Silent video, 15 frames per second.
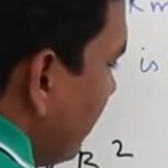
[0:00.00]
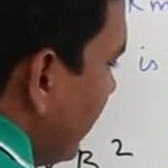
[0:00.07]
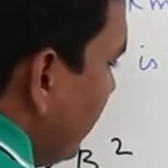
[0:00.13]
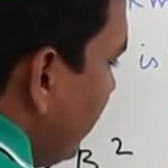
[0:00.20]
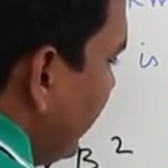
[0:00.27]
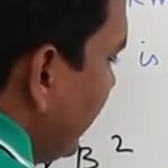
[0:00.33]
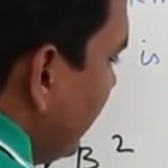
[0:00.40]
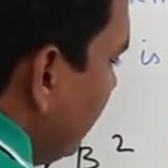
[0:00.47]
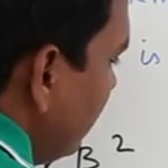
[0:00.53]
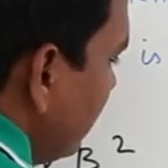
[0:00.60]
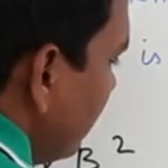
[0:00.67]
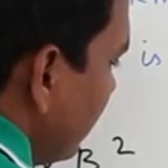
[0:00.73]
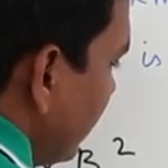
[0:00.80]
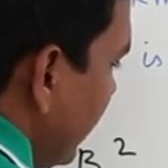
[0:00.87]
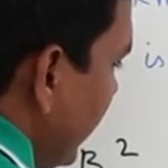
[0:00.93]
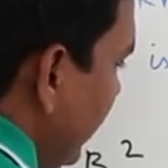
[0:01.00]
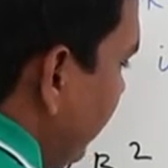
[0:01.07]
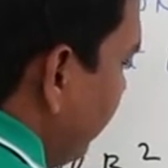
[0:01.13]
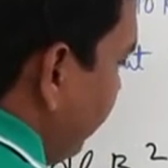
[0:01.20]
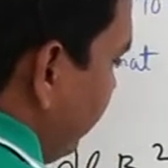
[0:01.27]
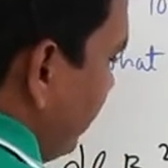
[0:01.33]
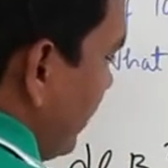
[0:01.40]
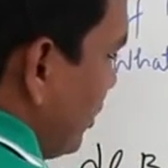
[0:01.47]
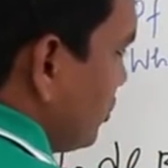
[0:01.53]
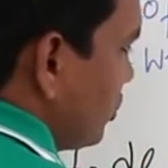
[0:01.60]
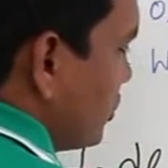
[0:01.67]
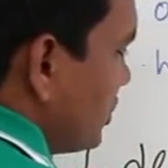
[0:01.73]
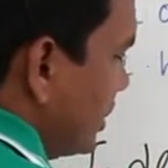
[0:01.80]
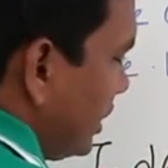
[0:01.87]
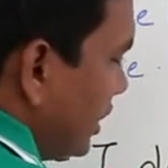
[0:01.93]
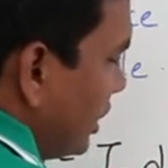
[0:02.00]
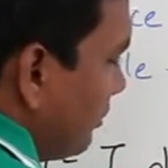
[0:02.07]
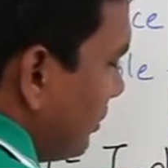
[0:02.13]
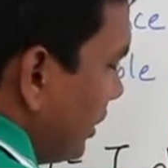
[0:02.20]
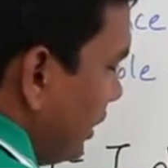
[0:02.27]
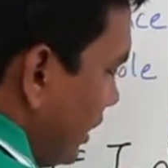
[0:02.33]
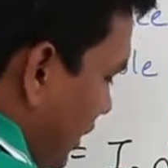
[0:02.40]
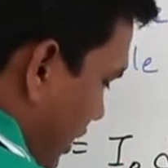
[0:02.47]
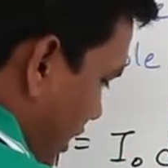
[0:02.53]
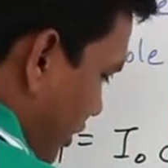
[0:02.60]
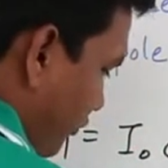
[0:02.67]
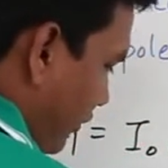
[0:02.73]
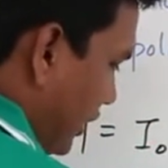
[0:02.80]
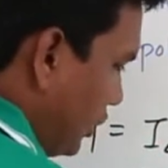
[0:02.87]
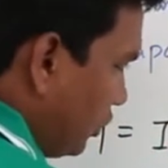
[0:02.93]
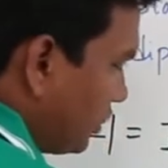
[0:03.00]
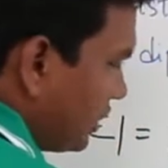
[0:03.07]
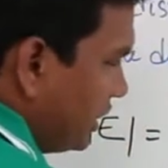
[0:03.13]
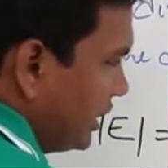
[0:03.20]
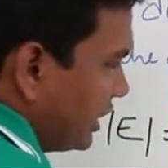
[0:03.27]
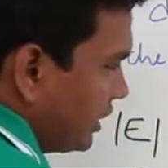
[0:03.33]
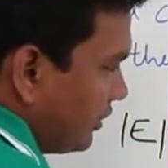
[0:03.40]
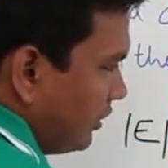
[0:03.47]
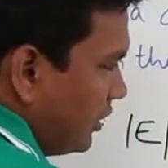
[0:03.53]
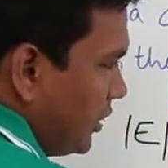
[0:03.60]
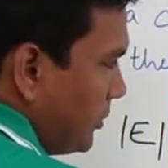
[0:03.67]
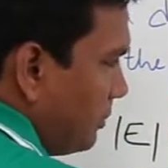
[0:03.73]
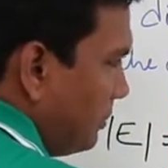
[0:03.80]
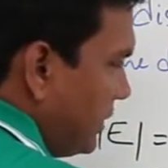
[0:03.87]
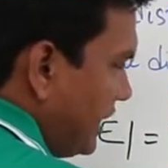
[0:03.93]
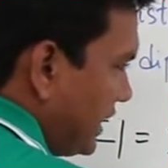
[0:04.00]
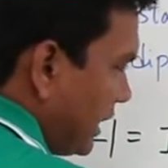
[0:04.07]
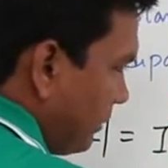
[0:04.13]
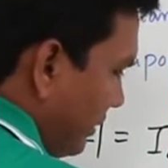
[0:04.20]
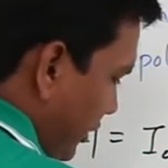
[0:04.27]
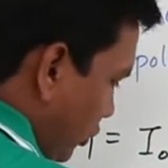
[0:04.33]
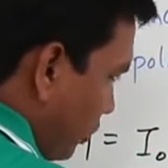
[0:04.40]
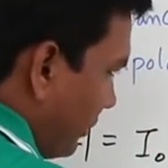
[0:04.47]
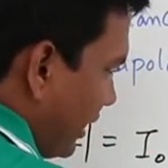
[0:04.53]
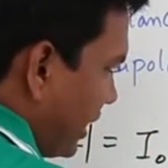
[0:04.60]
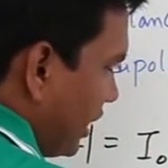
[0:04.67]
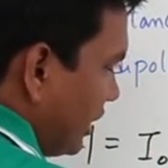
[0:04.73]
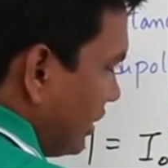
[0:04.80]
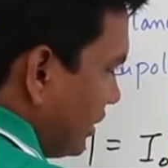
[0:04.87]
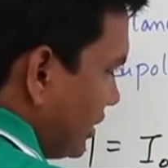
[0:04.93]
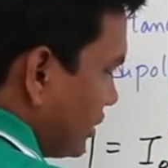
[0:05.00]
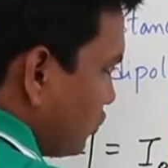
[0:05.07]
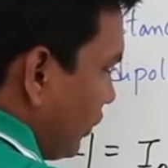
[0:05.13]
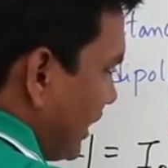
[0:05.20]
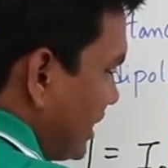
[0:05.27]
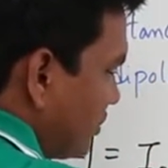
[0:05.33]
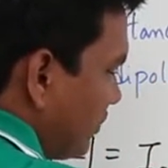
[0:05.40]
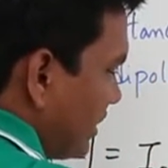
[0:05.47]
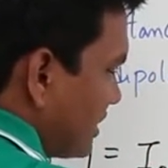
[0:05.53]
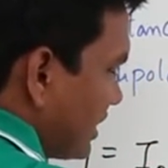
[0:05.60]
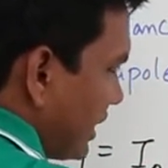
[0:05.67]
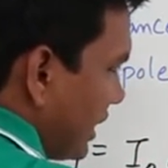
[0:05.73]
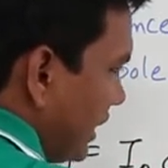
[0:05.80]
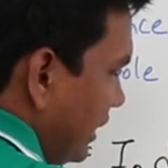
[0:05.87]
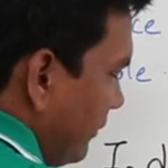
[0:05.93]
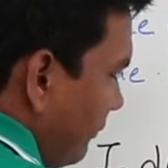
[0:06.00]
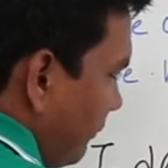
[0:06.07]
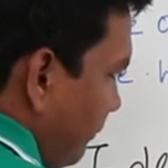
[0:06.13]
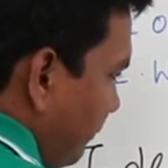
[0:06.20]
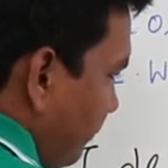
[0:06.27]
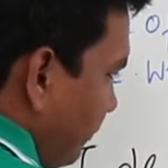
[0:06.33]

by beta right. So, it is nothing but if I look here beta by omega is vice versa right.